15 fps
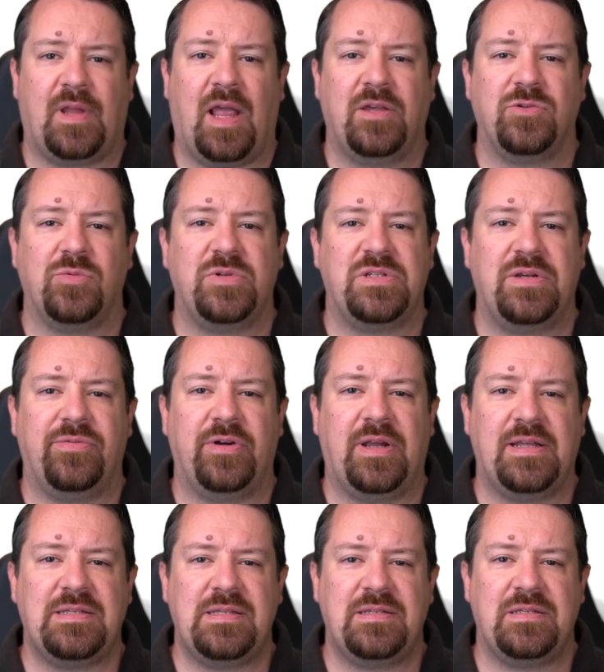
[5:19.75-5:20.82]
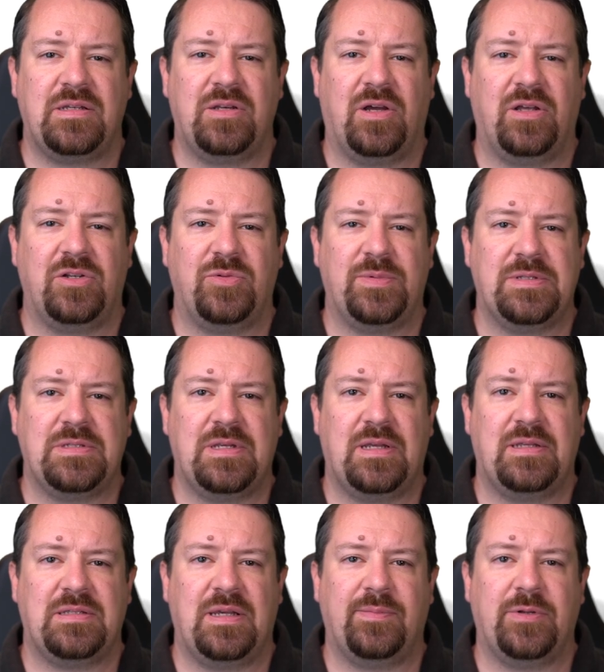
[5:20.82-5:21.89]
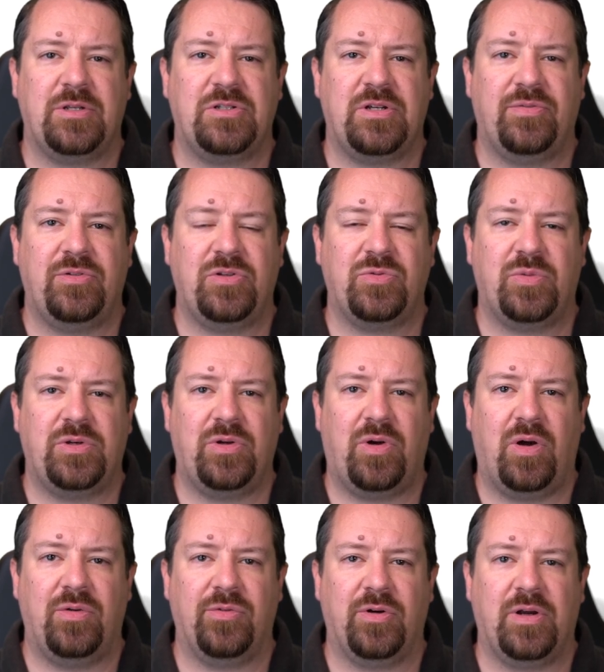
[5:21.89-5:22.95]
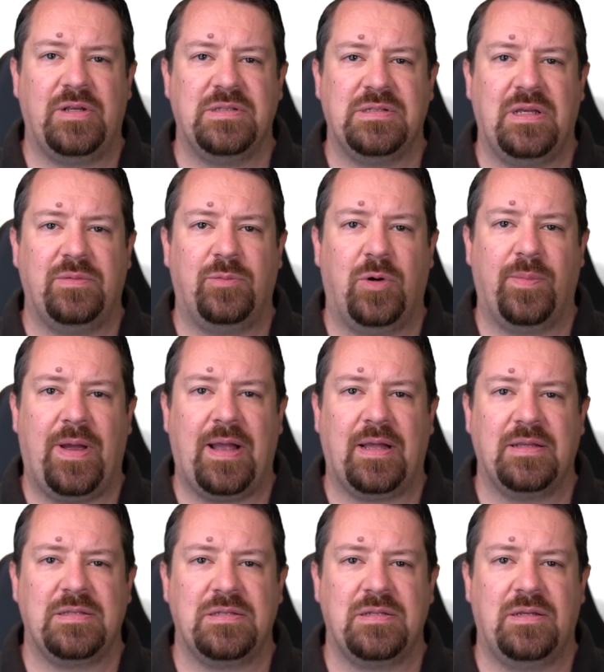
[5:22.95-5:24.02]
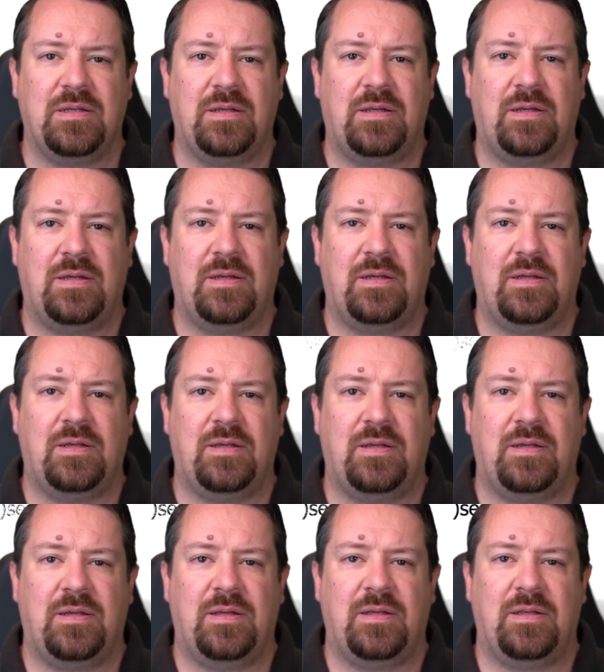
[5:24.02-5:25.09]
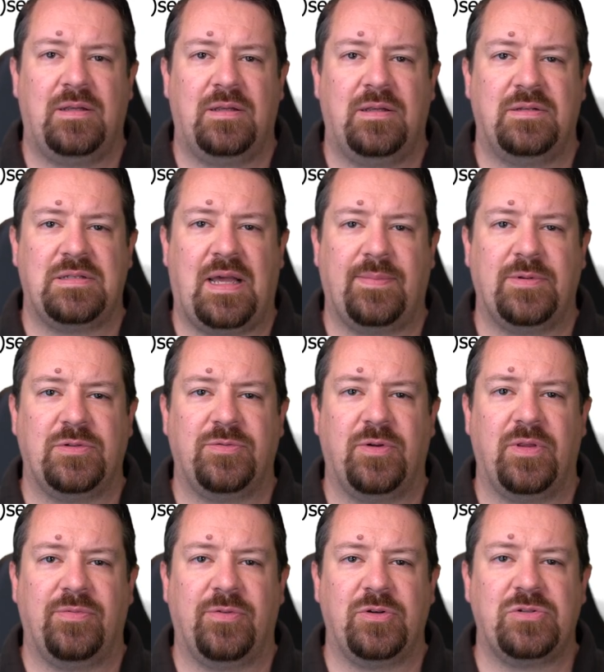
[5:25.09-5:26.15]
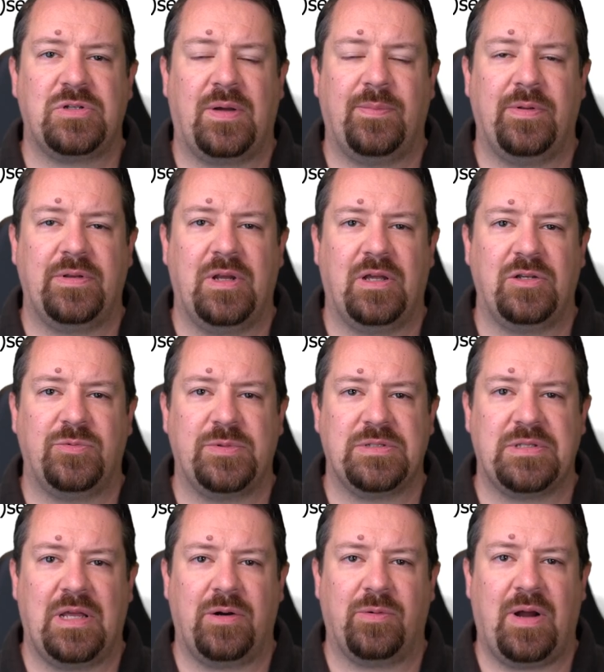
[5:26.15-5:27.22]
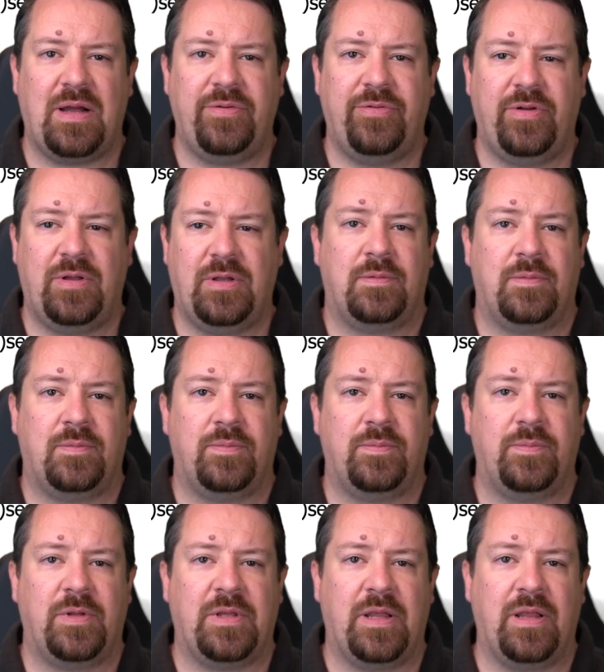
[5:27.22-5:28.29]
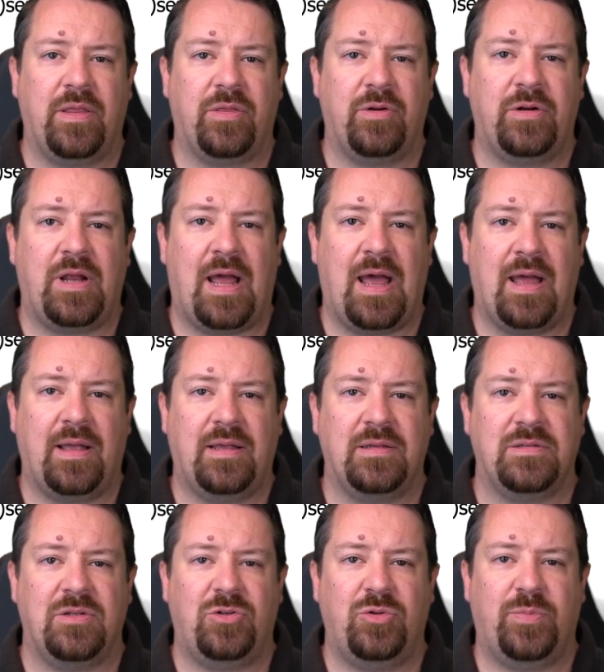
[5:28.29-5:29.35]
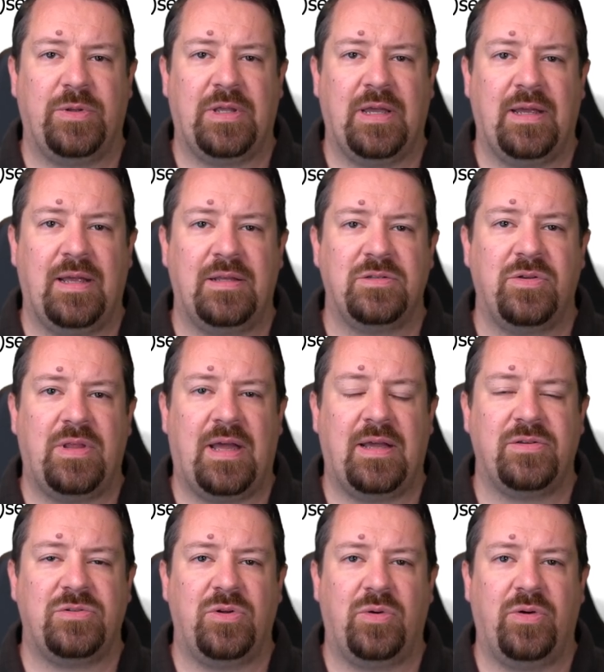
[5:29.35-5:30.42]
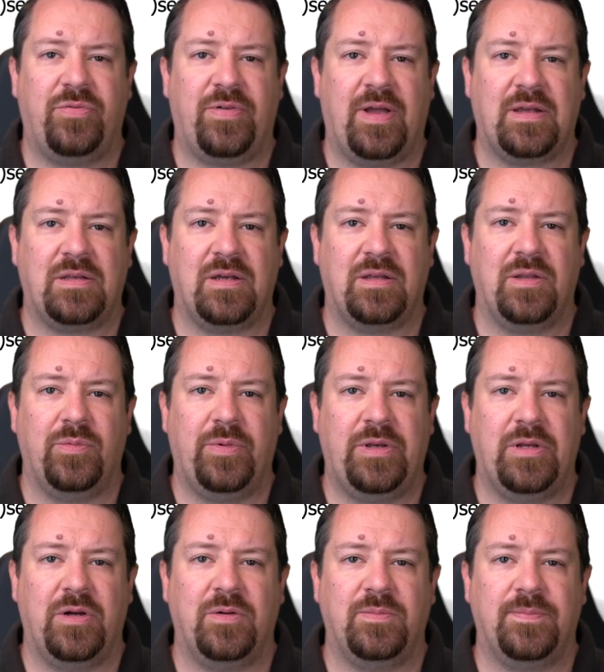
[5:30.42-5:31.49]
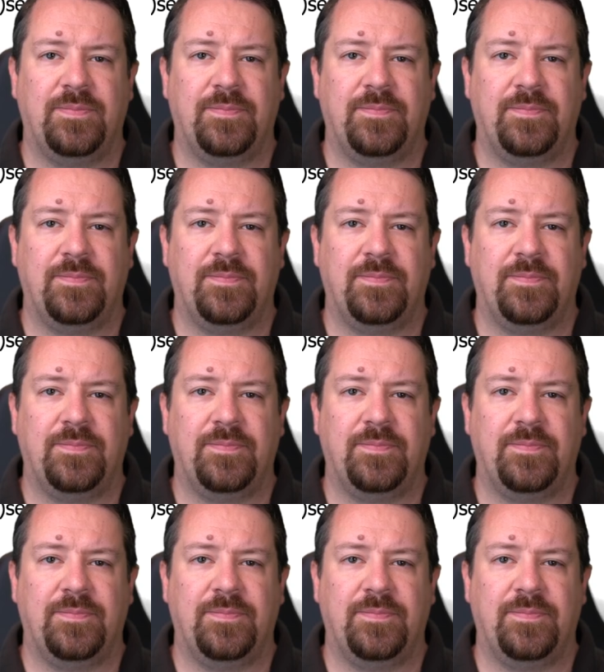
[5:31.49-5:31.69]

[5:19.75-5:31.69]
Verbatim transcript: As the receiver gets these acknowledgements, it's able to shift its window over and send more packets. This happens for the first couple acknowledgements that arrive, but then the third A C K is a duplicate, and so that has no effect on the window.